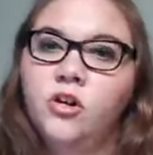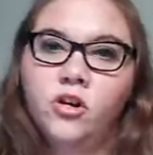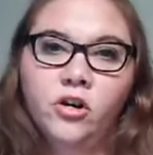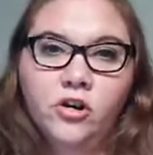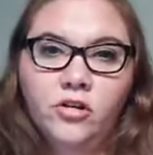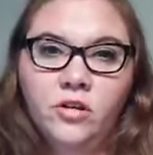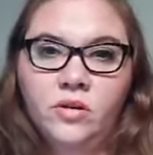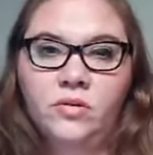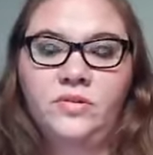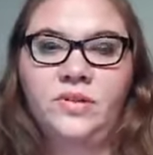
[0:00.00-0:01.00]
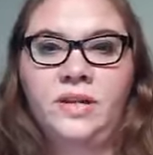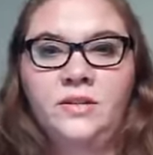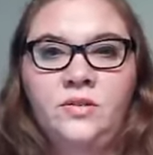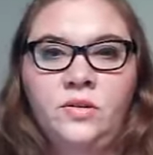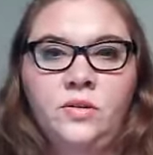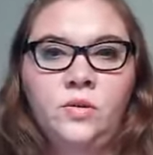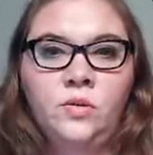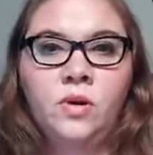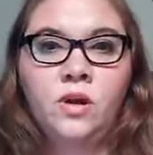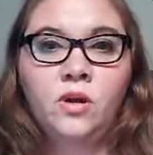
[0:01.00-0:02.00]
turn those into
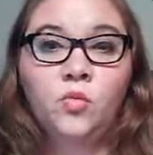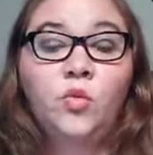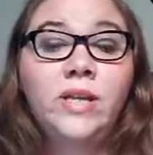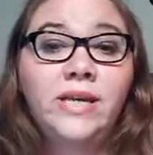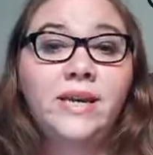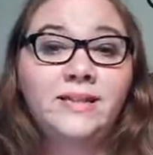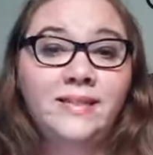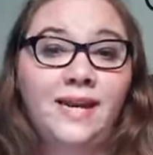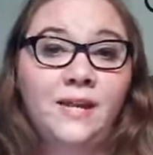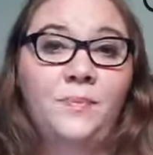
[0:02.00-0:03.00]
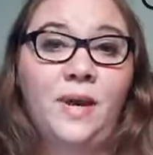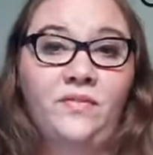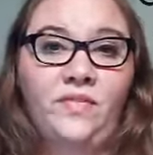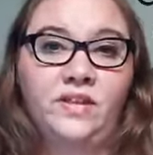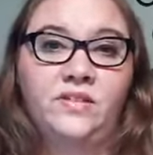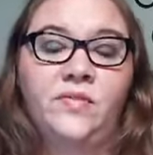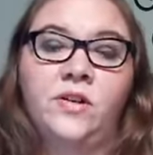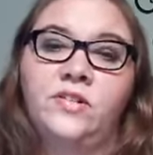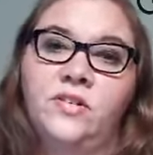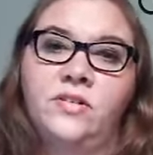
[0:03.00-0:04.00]
really exciting benefits
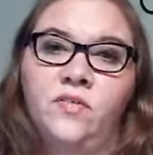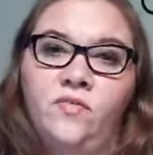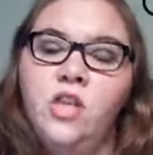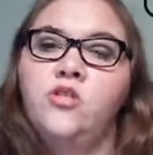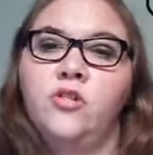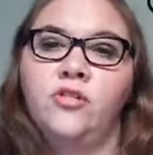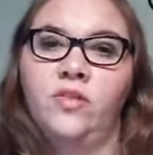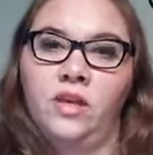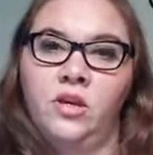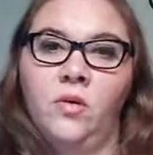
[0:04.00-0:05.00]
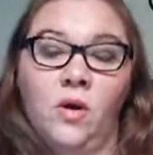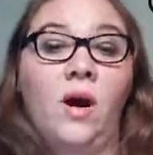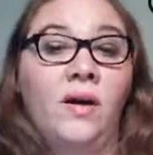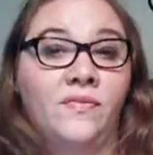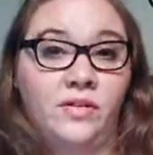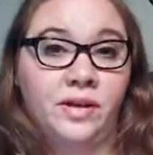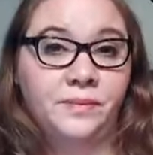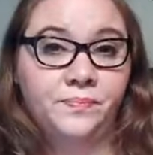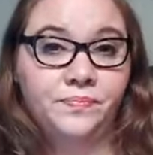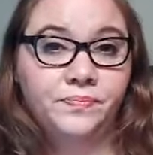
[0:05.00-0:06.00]
versus the features that you are offering.
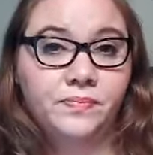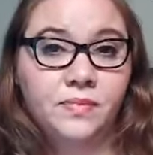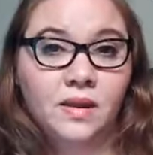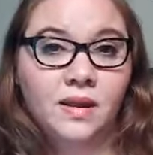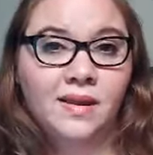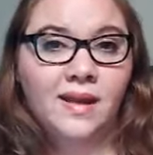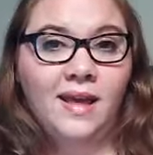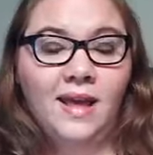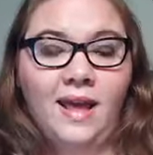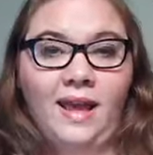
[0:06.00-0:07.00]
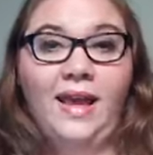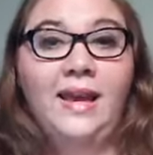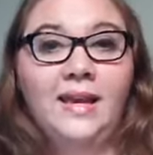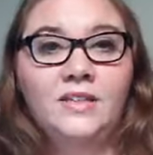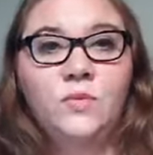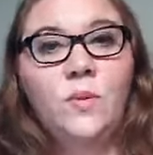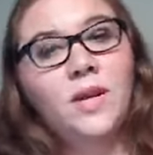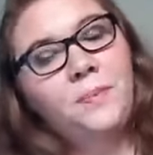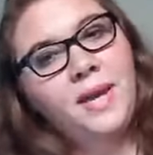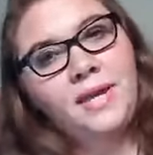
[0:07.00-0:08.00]
And we want
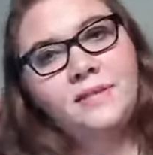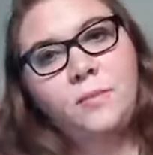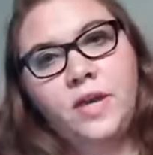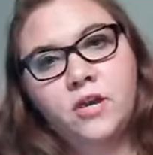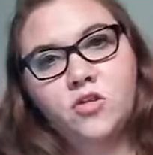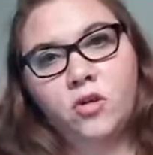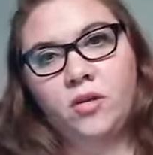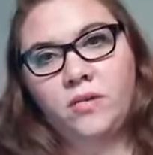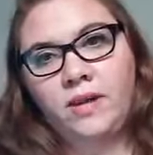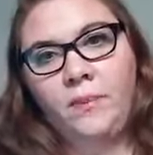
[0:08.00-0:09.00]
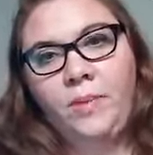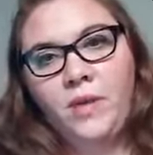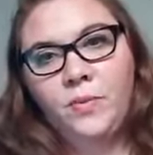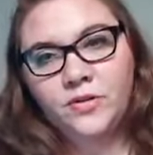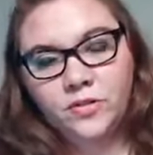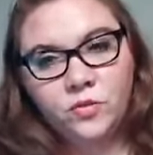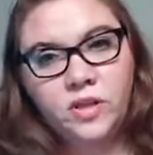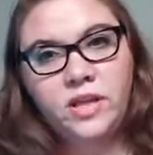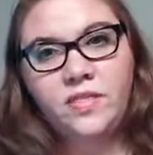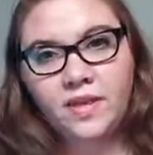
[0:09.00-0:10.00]
to paint a picture, get people to
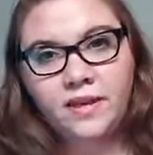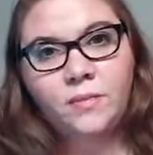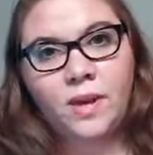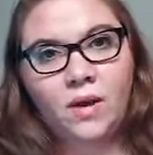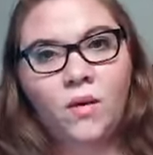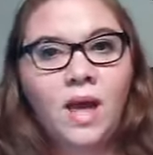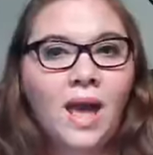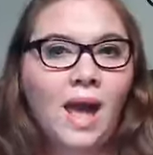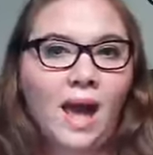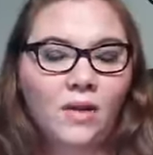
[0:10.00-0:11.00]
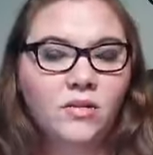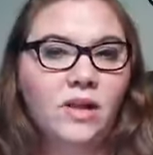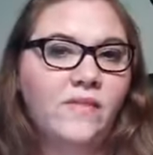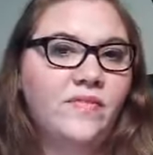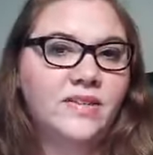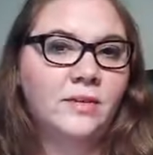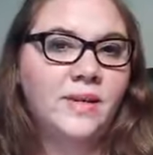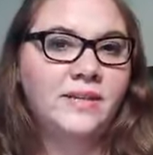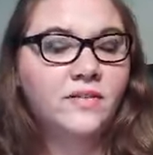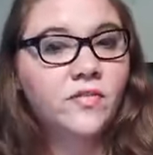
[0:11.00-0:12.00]
really think about how their life is going to be
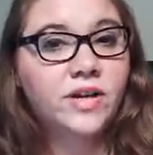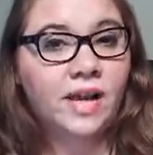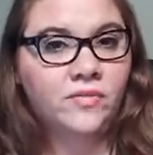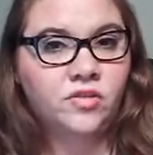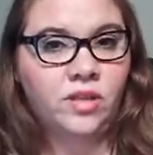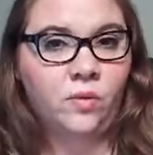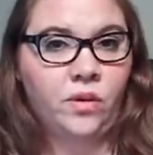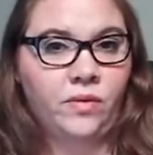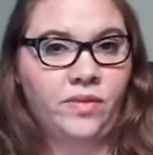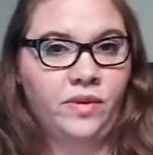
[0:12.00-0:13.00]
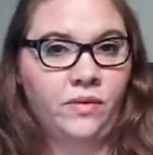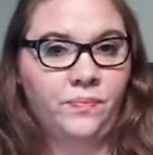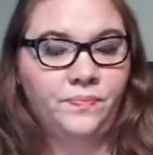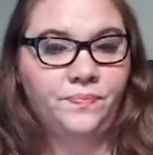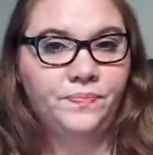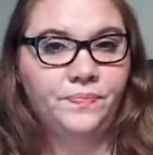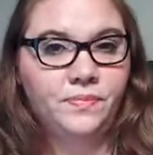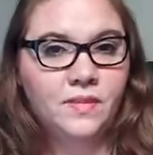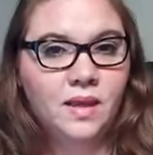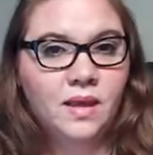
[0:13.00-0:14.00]
different after they work with you.
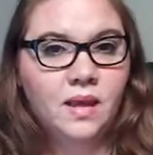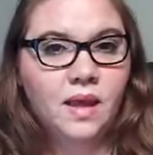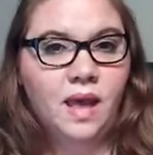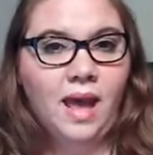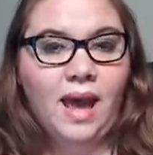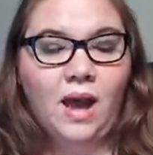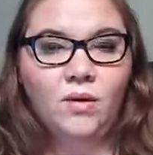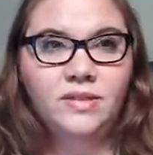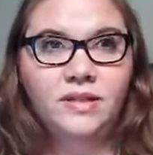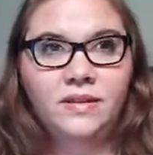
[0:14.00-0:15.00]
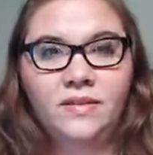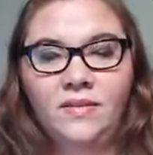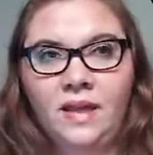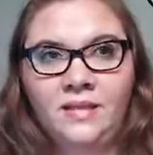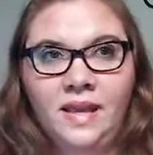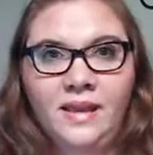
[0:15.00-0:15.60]
How is it that